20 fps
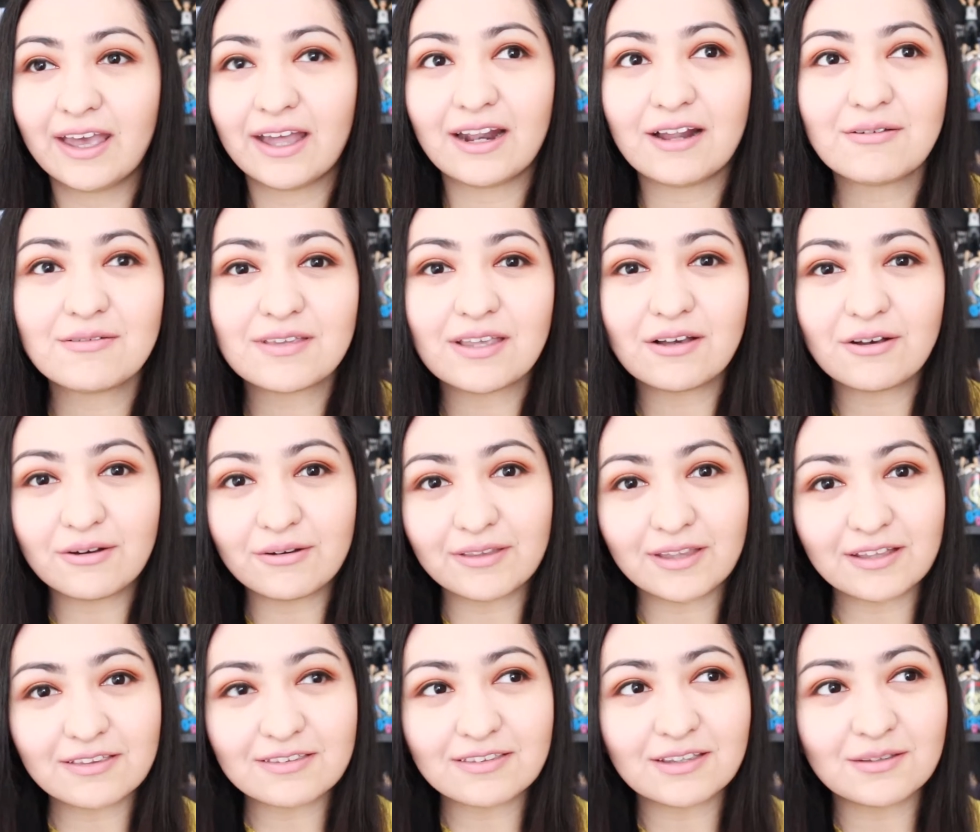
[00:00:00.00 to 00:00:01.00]
And I was like, oh,
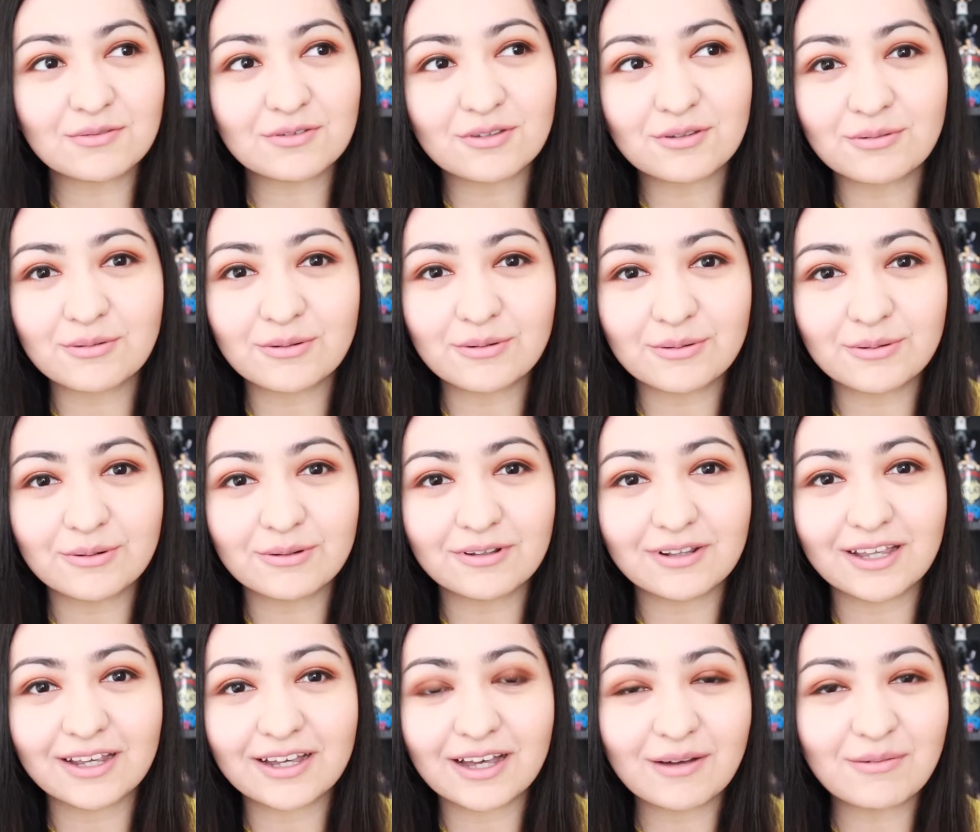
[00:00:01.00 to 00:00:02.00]
that seems so cool,
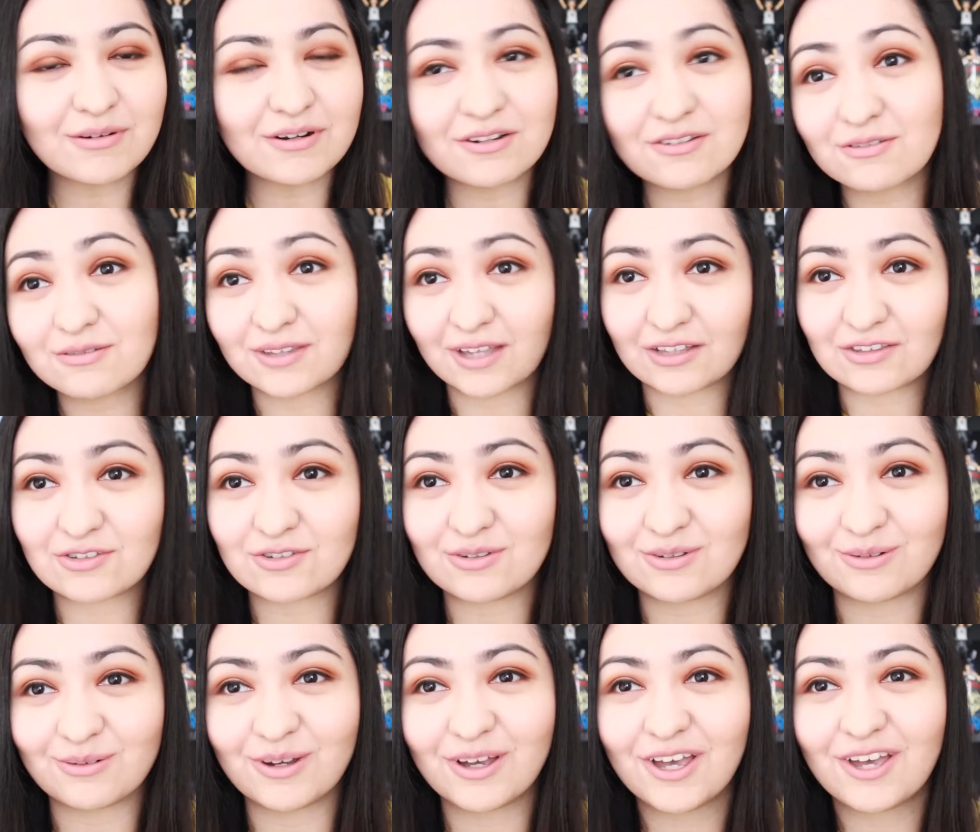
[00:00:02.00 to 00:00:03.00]
like I want to do that
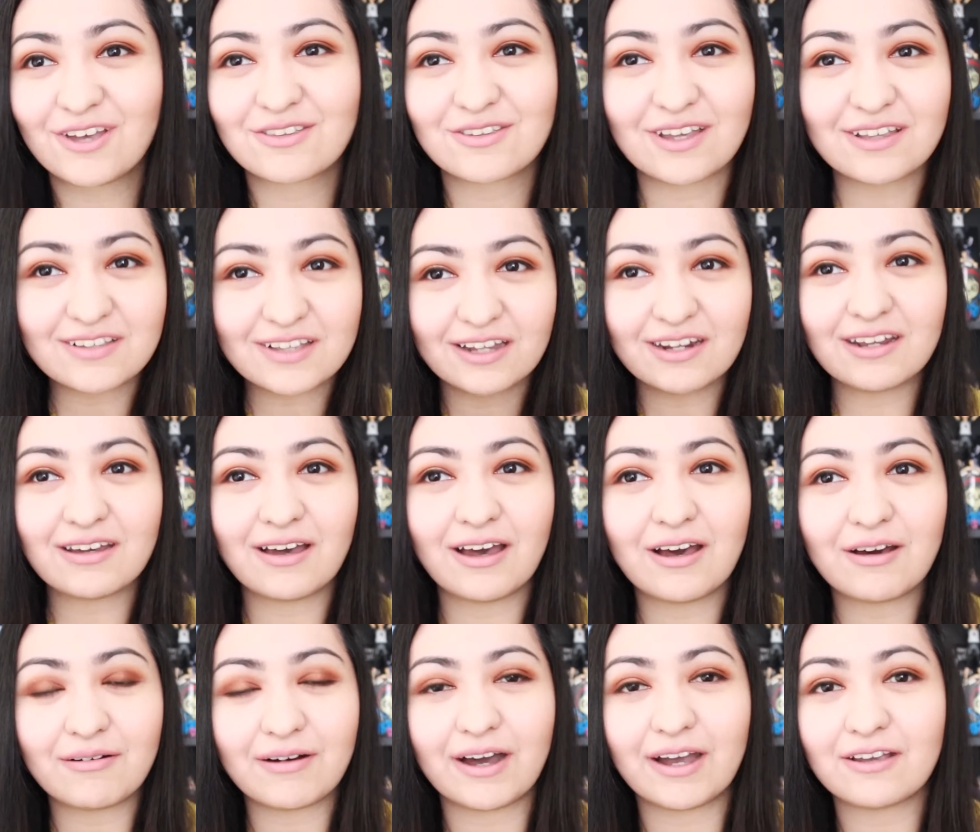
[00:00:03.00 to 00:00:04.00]
too. So that's kind of
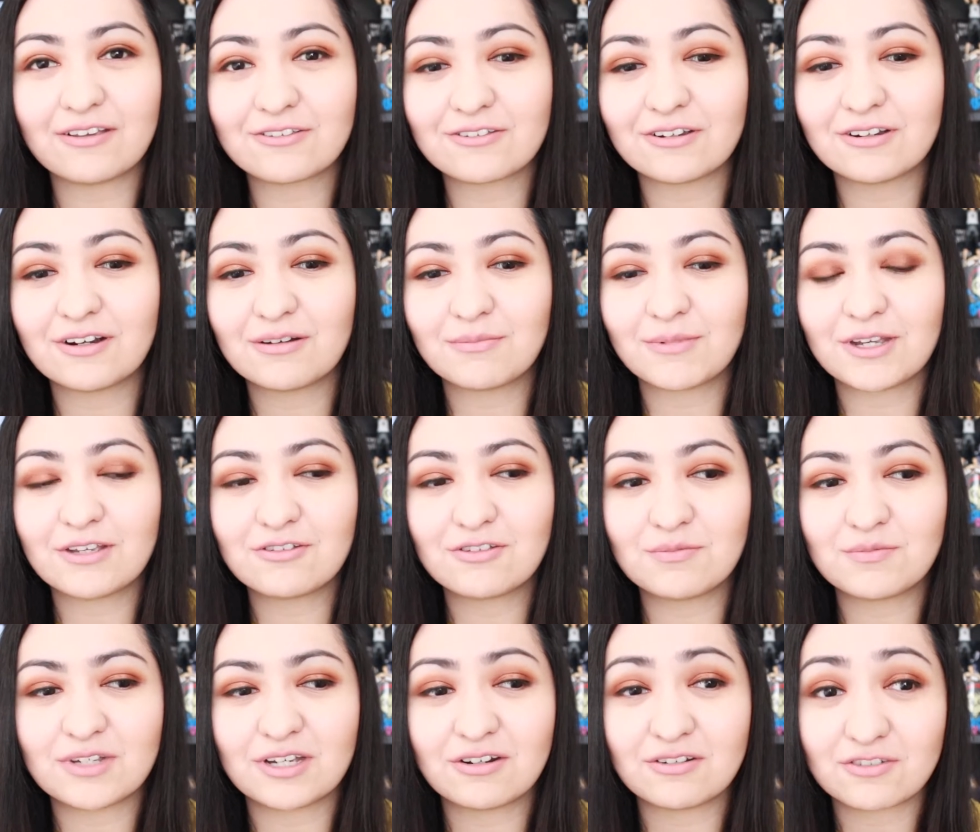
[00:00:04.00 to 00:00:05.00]
how I started my
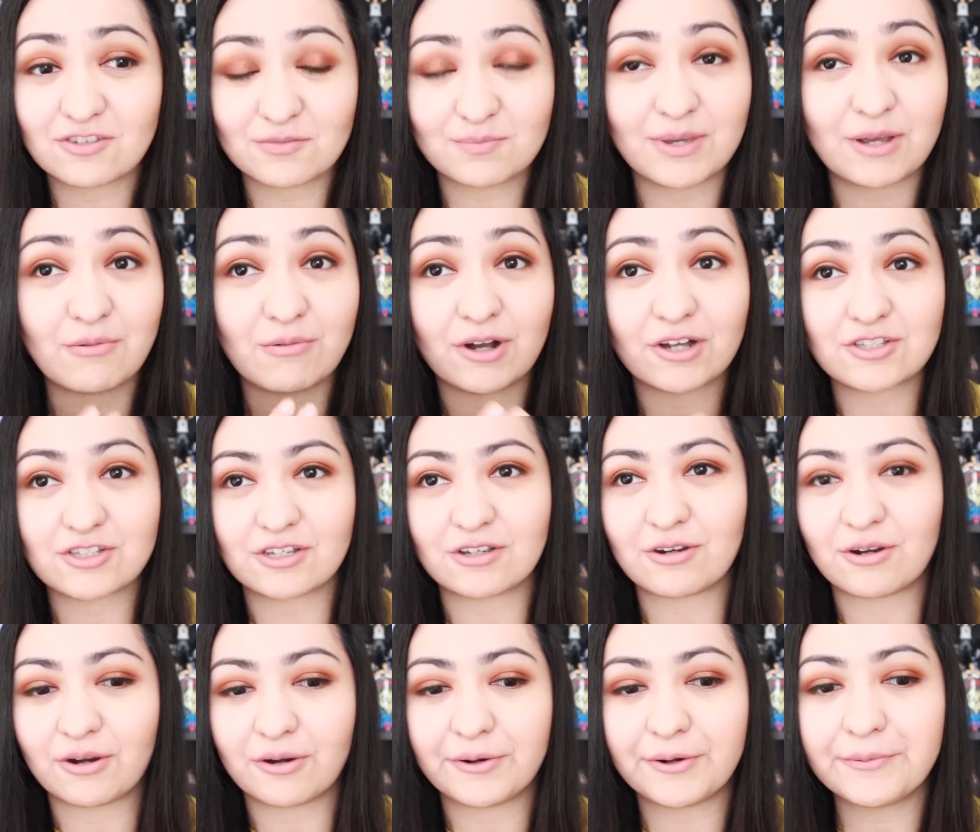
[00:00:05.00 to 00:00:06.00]
YouTube channel, just by watching
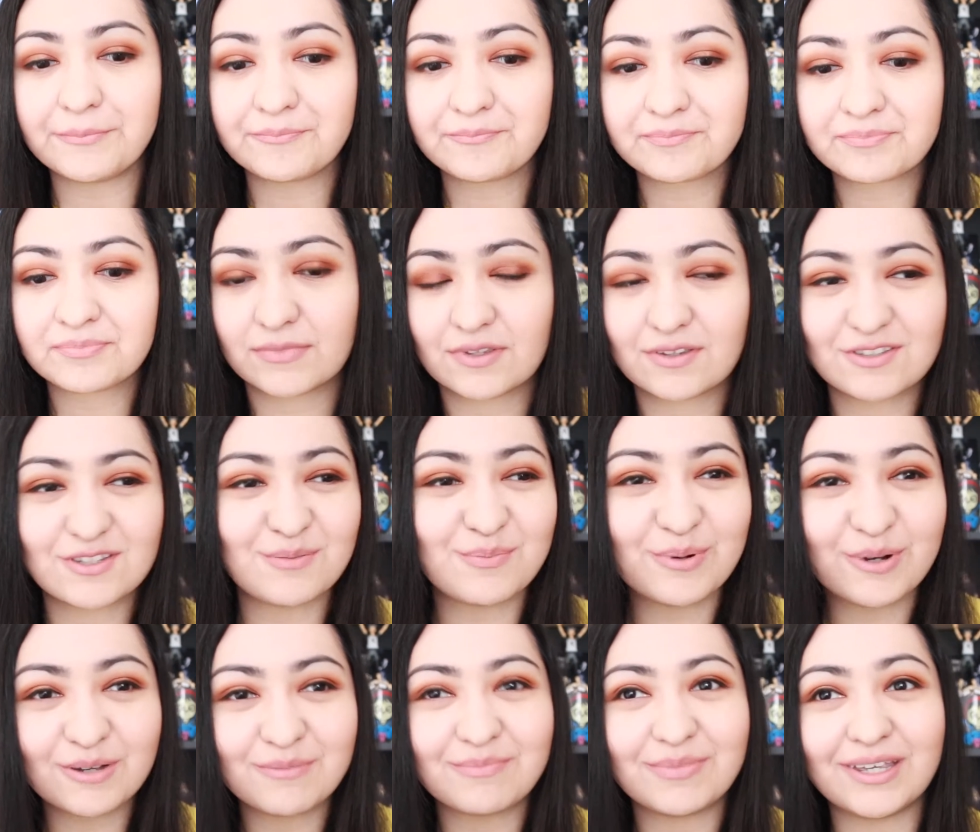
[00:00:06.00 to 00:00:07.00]
her. So
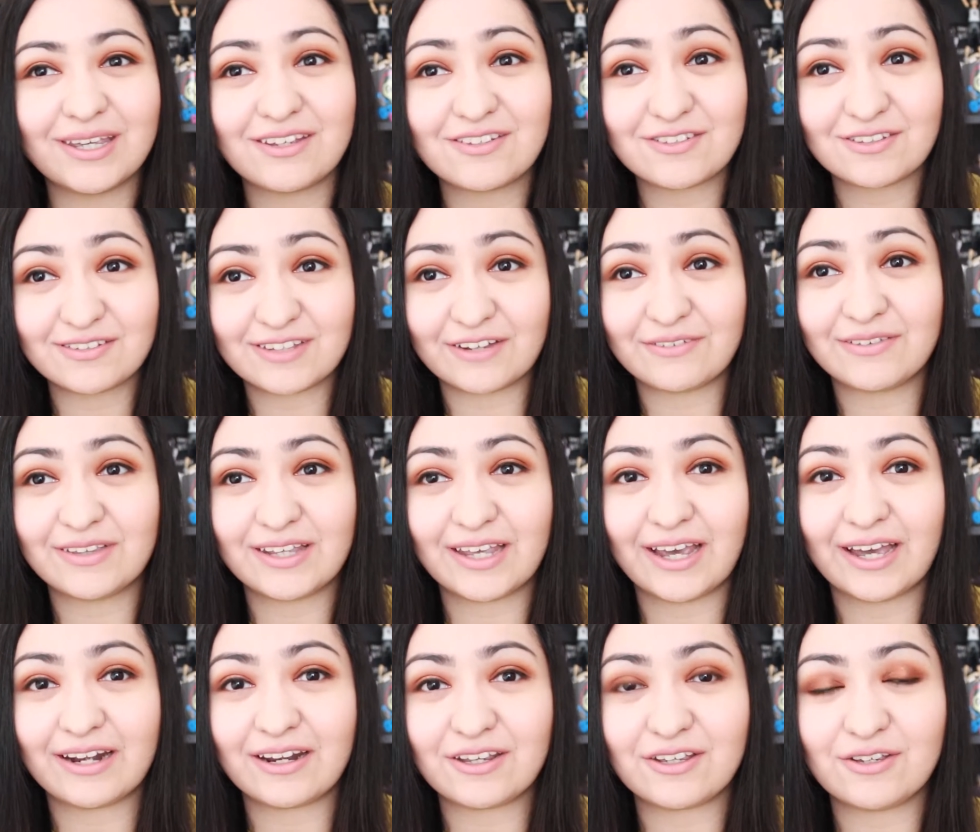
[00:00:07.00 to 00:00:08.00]
point being, she definitely
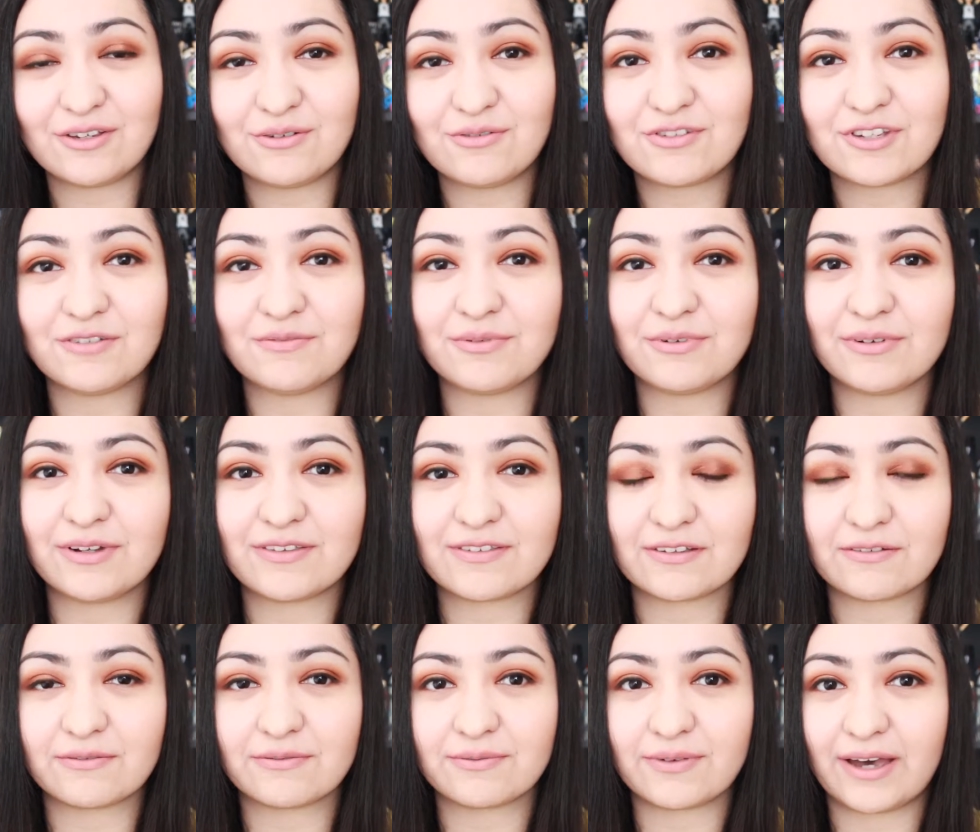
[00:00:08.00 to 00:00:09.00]
had a huge influence
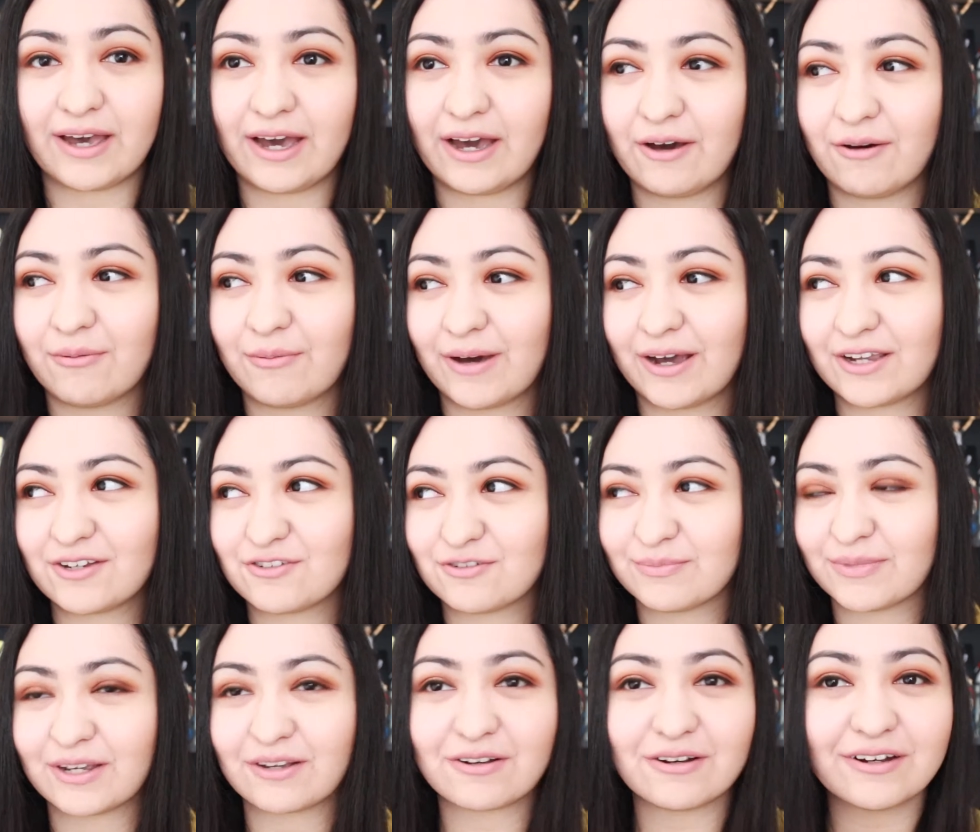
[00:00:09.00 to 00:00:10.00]
of how I do
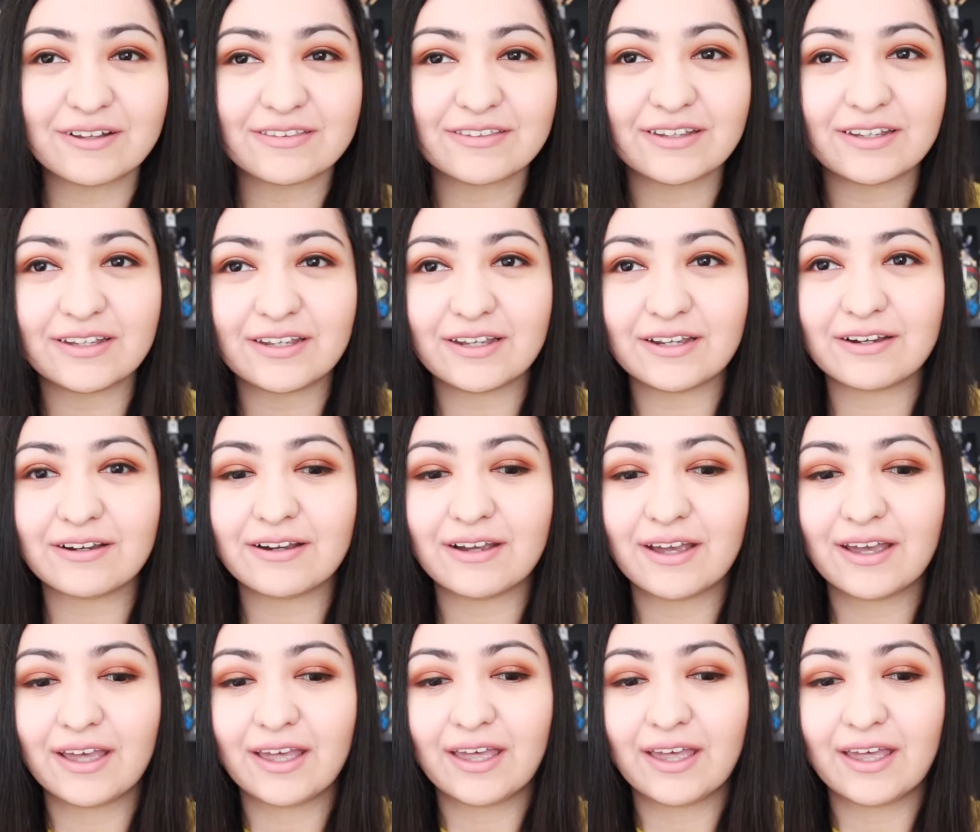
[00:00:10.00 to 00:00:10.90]
my content here.